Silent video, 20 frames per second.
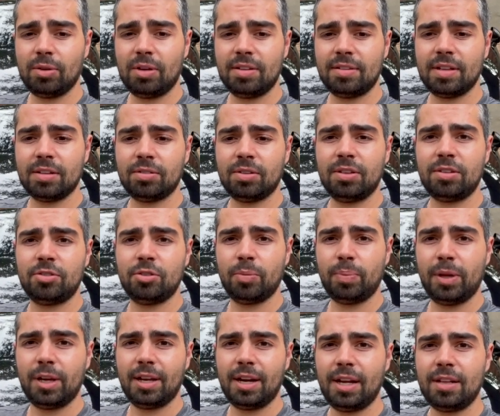So
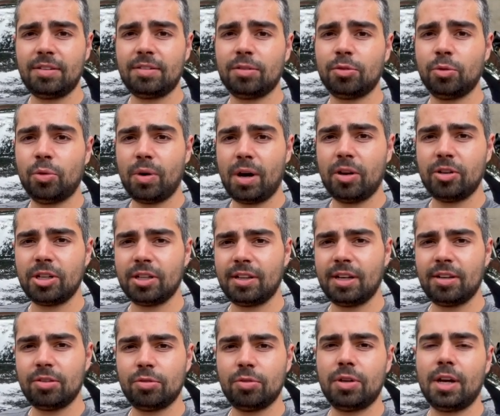like, share,
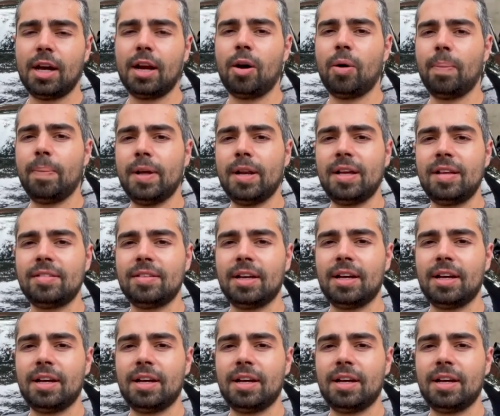subscribe to the channel,